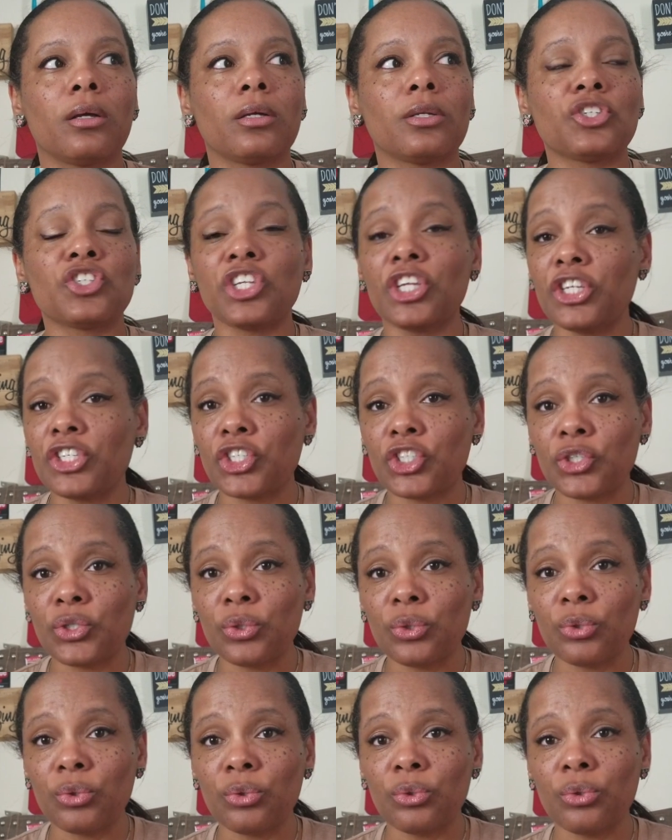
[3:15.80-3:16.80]

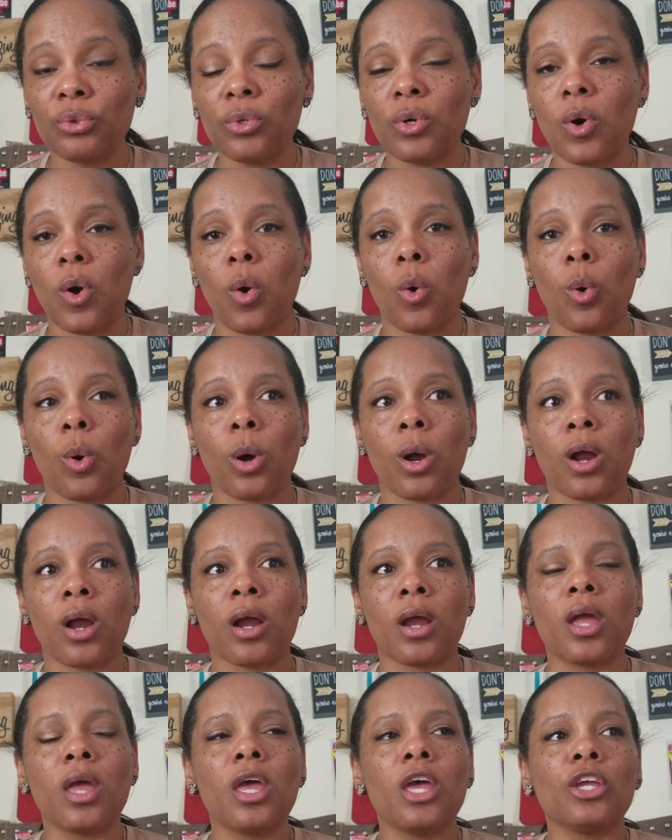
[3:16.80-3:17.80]
tissue,
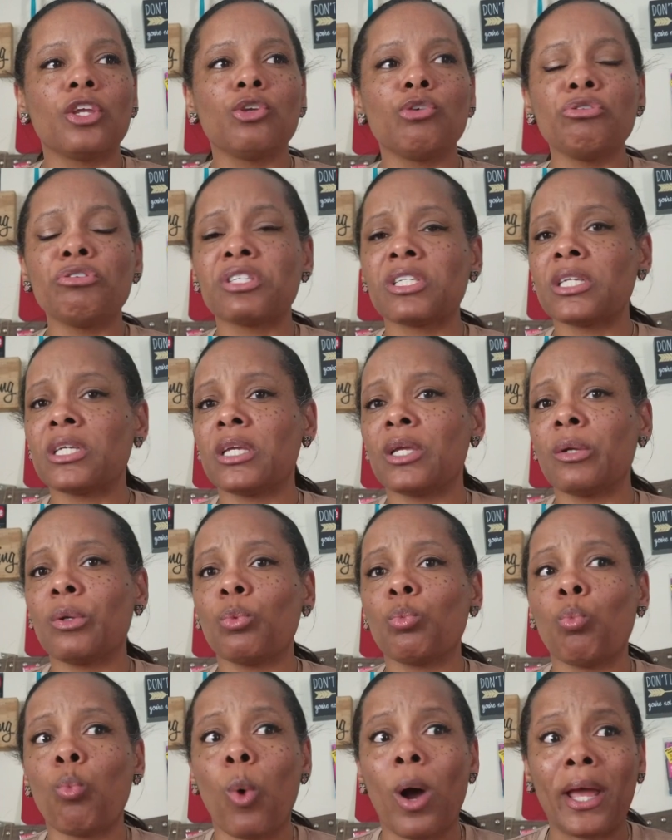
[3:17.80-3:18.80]
or
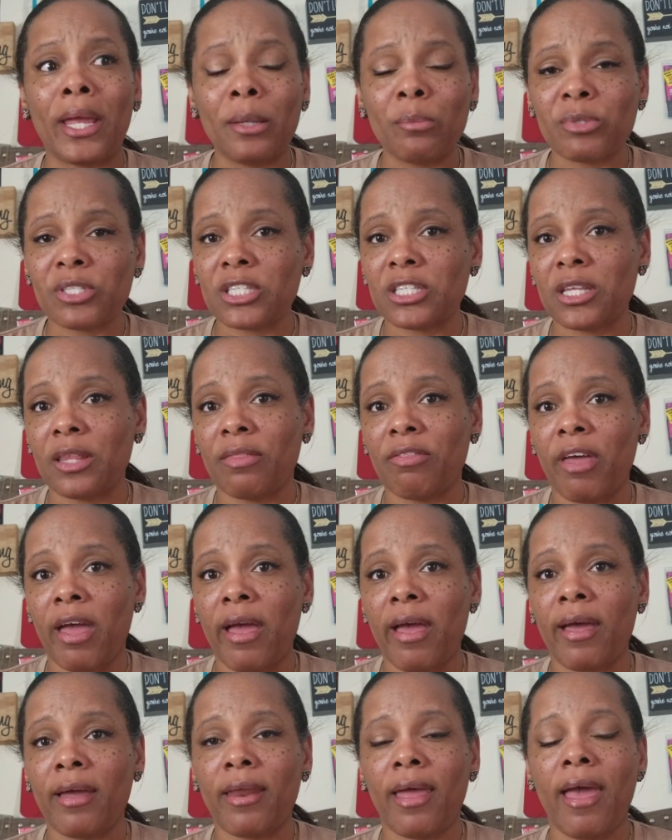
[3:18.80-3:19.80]
using wipes
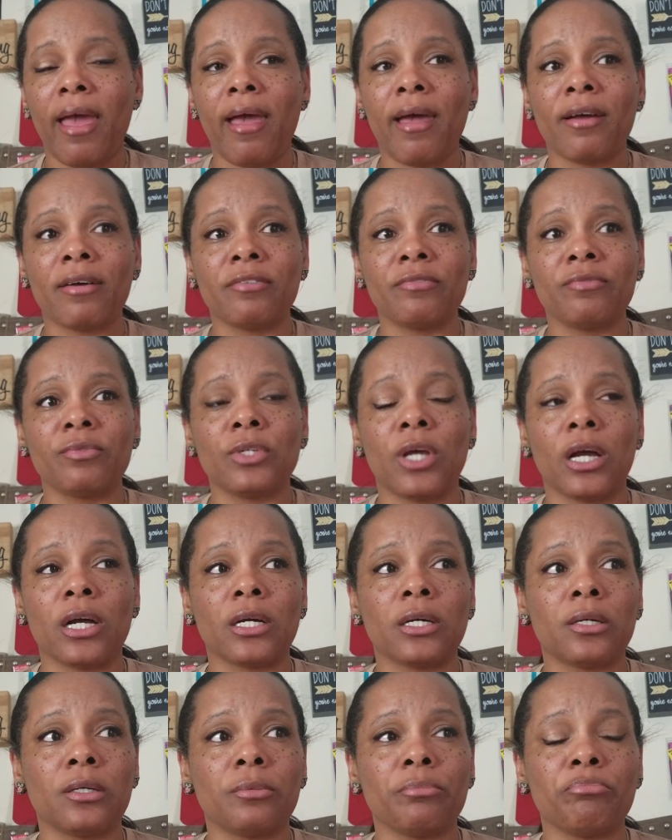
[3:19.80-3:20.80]
that have
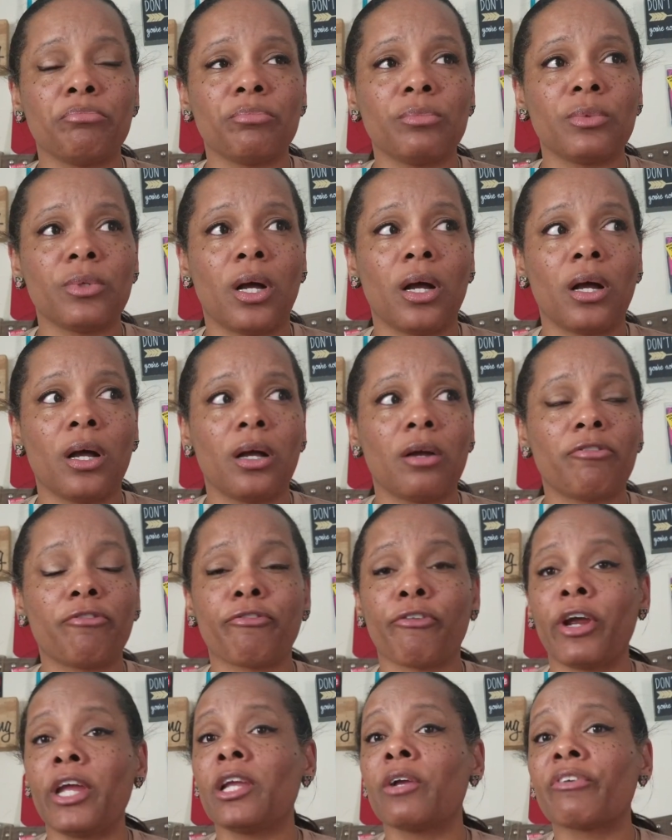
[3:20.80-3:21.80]

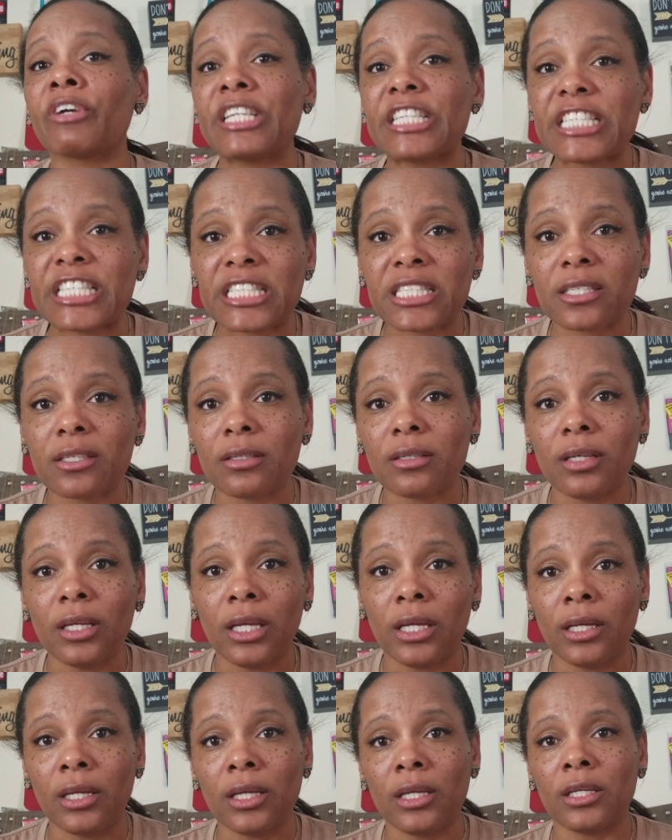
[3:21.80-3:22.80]
fragrance
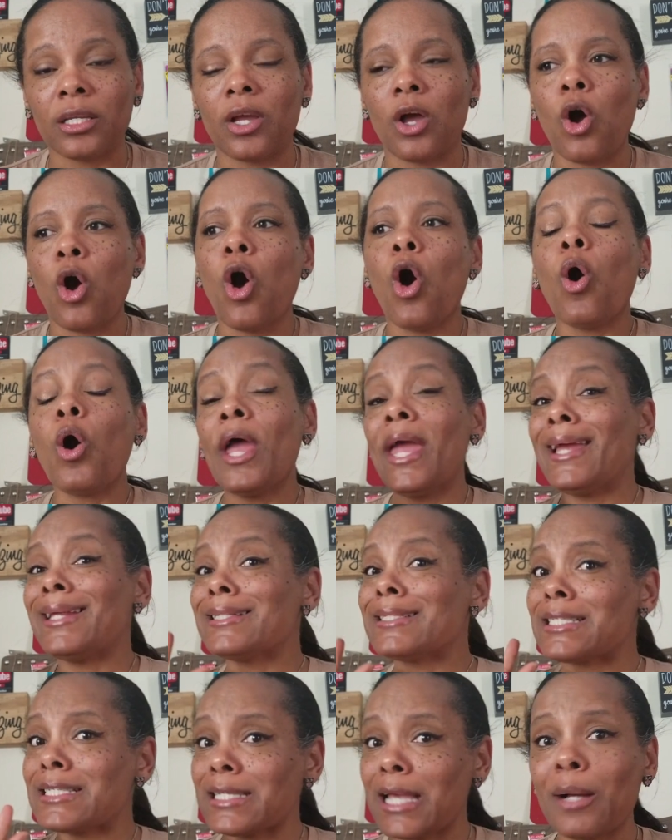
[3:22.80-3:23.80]
in it.
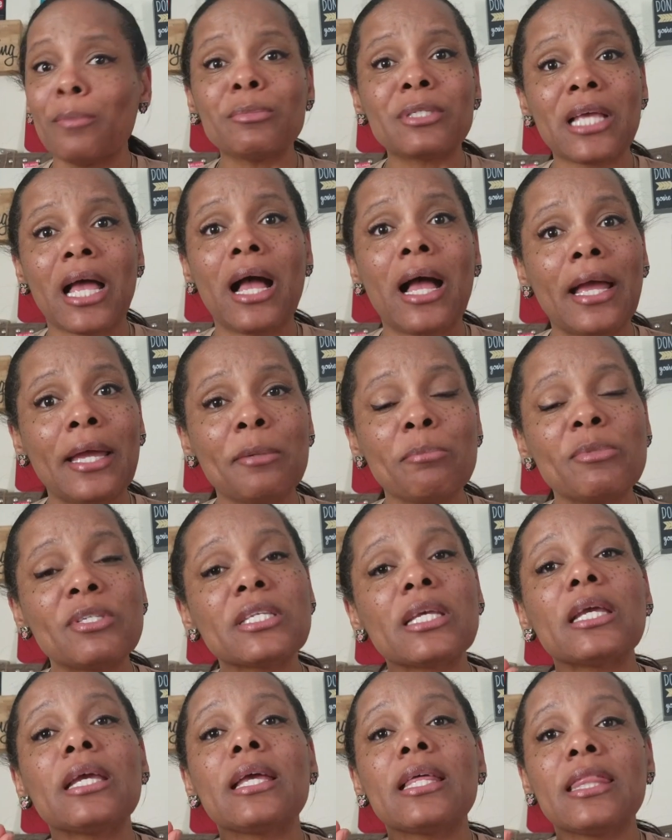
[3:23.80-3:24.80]
And sometimes
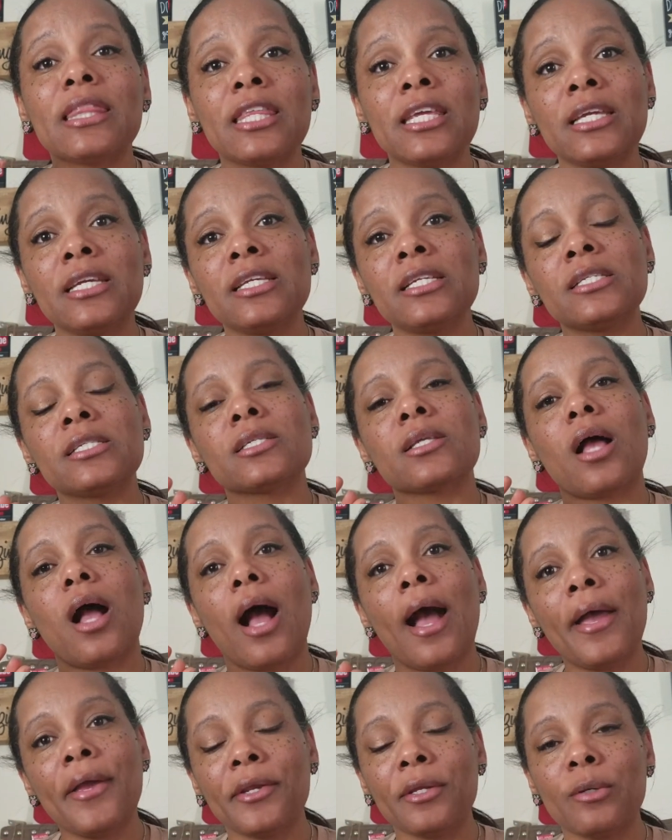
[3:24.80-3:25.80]
these
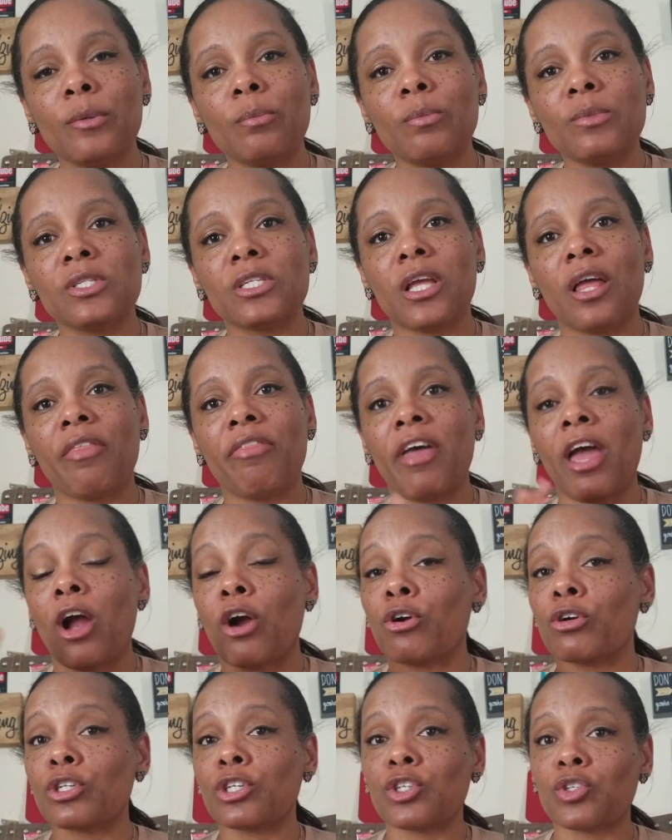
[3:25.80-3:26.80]
items that
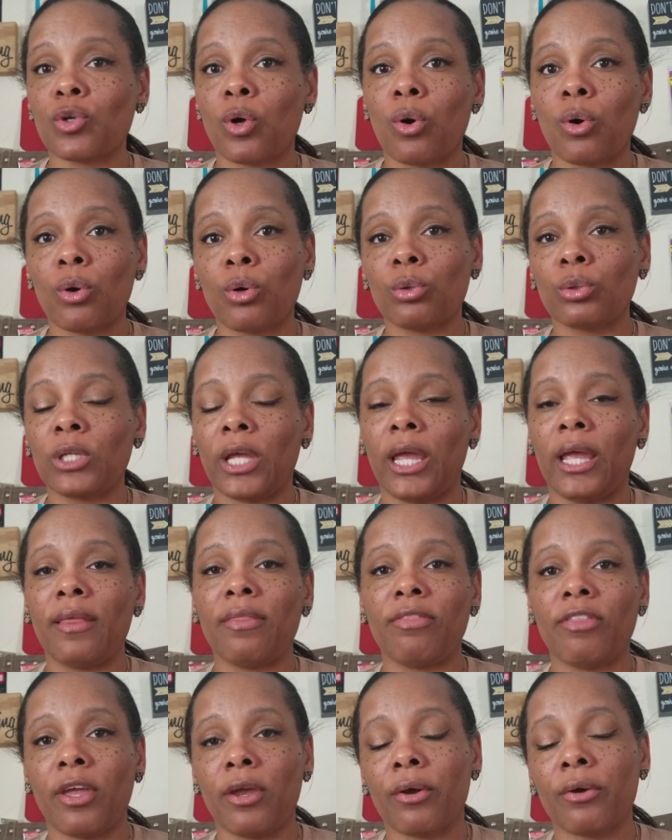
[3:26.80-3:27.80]
are sold
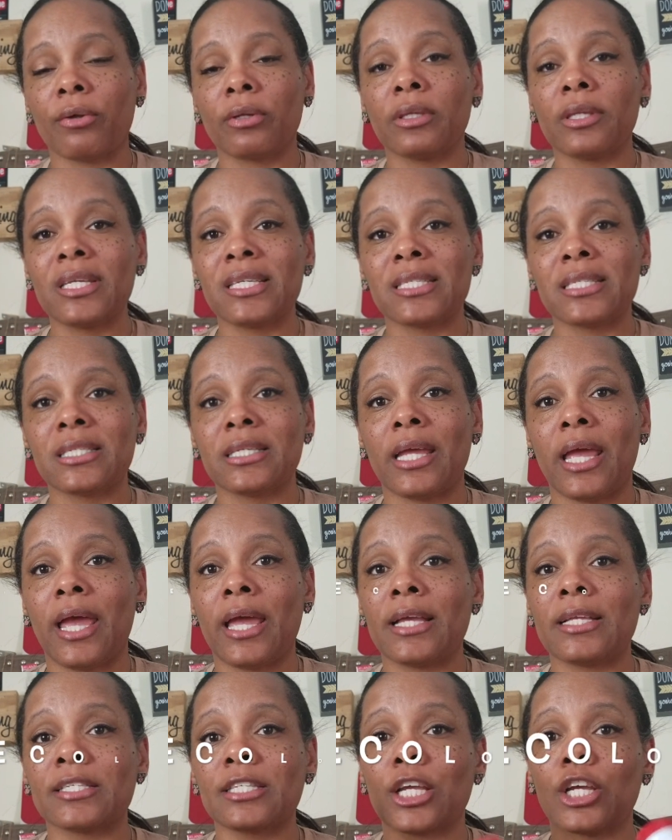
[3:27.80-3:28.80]
and they're listed
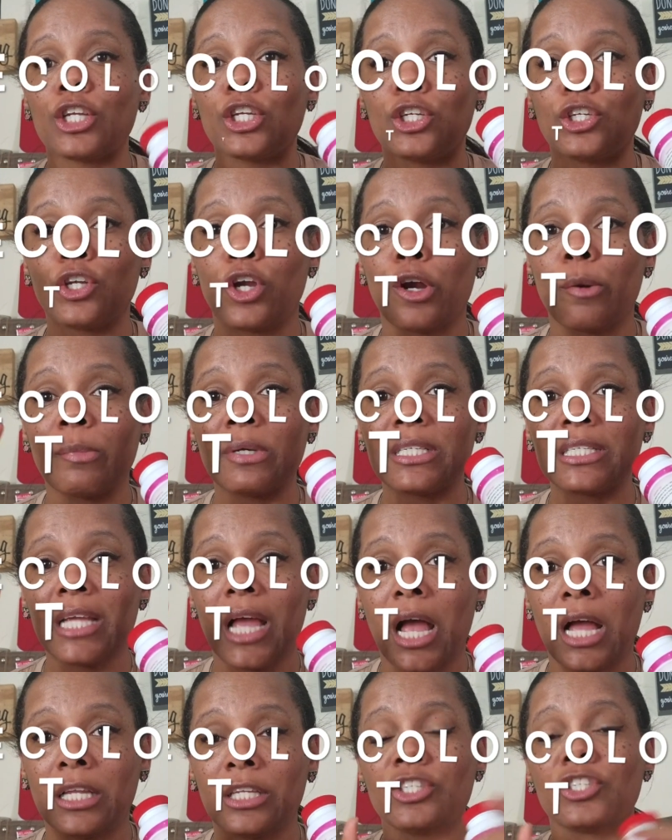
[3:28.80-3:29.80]
as
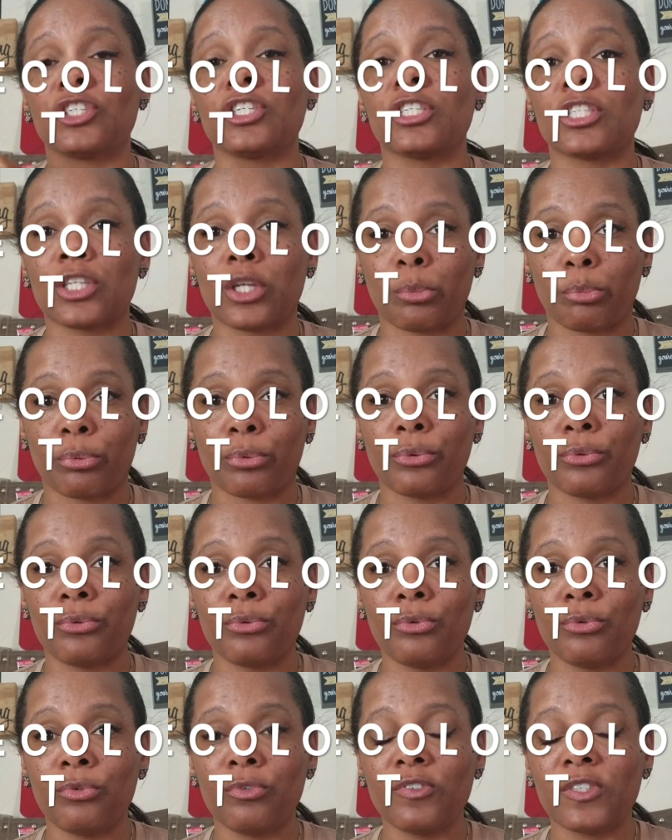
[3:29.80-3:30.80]
dermatologist
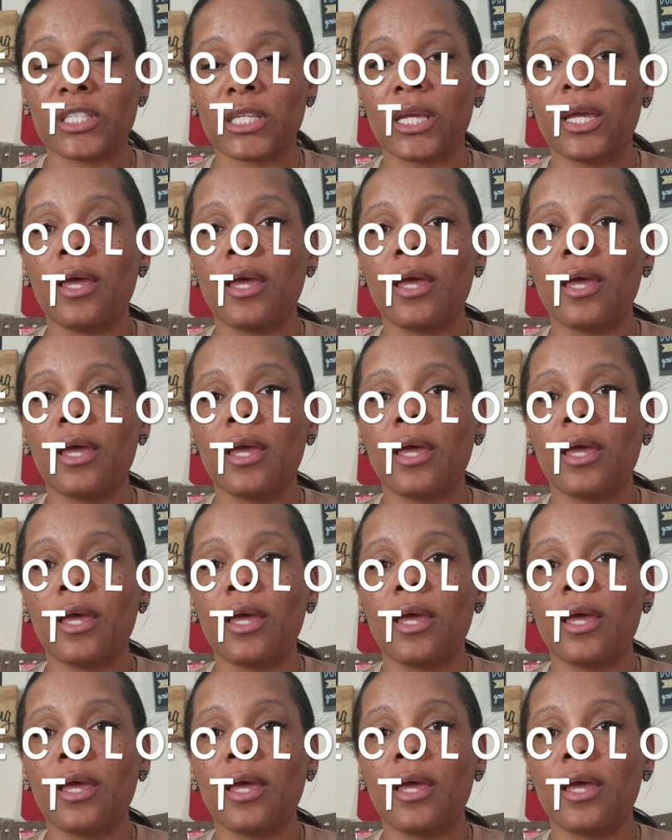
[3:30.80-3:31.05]
approved